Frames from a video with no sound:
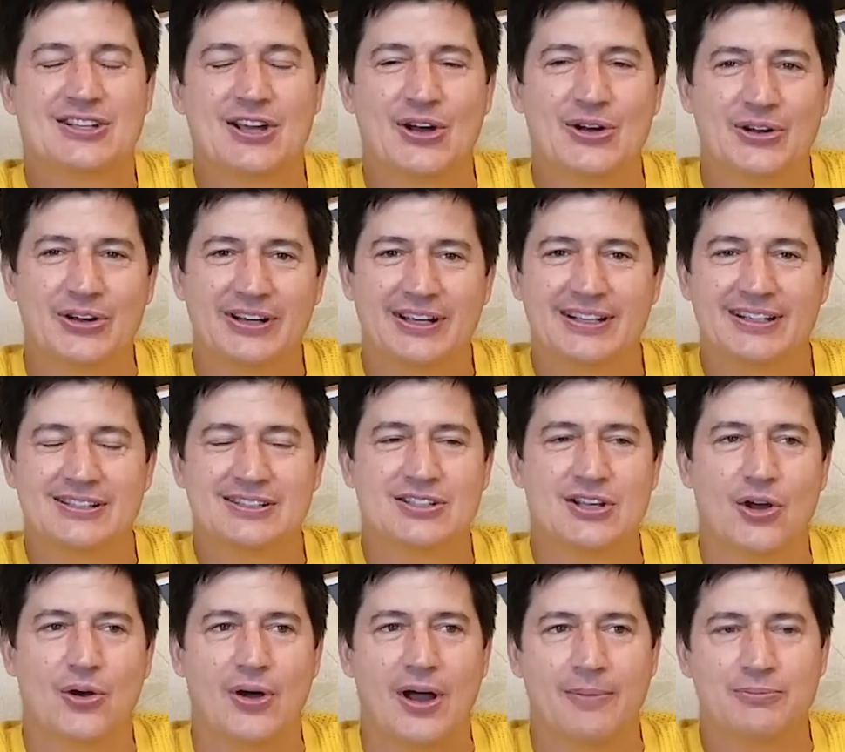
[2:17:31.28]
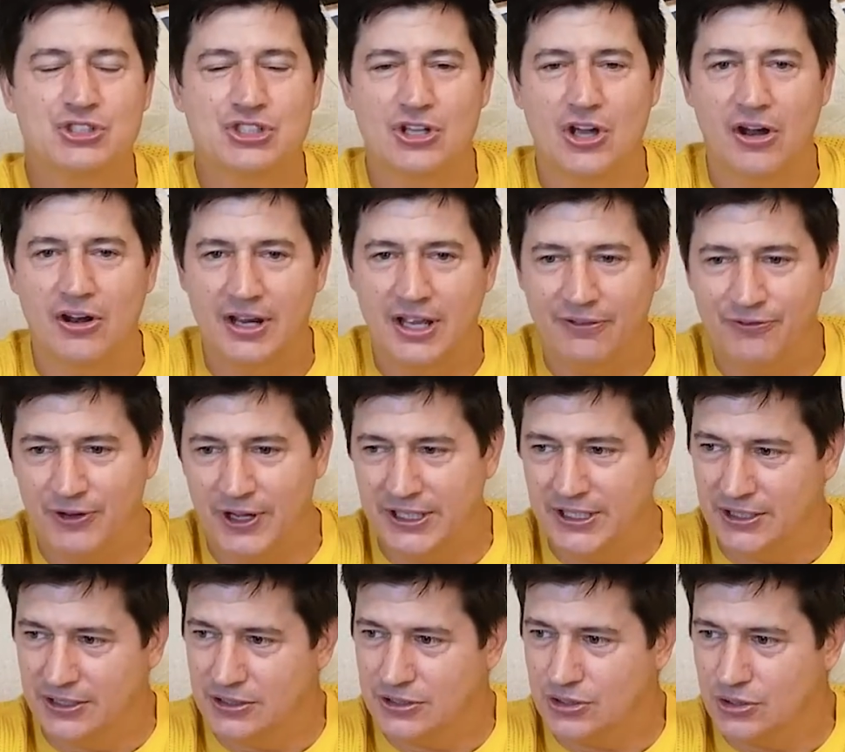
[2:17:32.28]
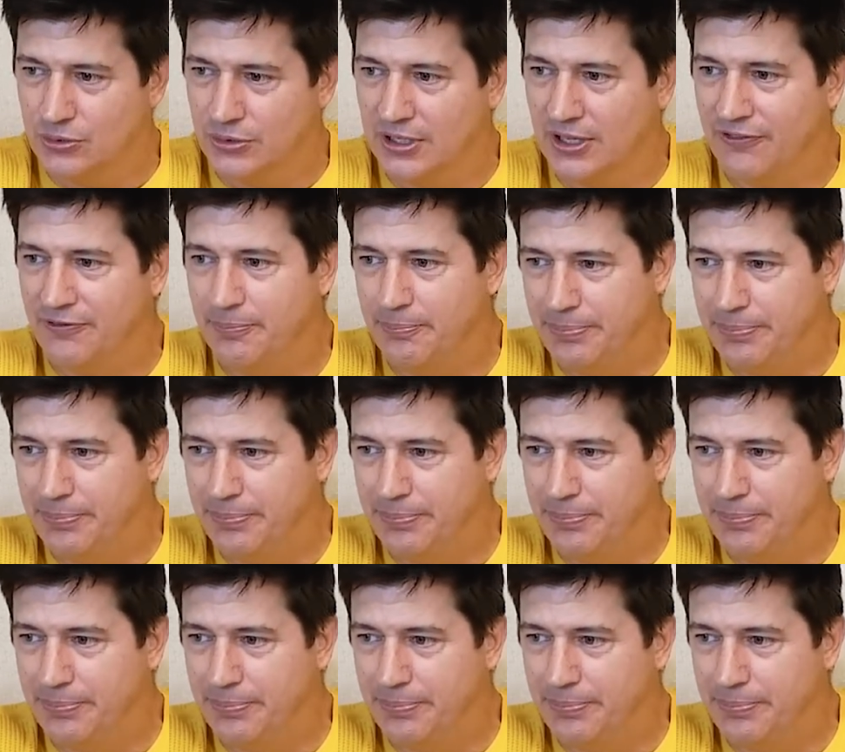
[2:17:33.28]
So I'm sorry if I didn't do enough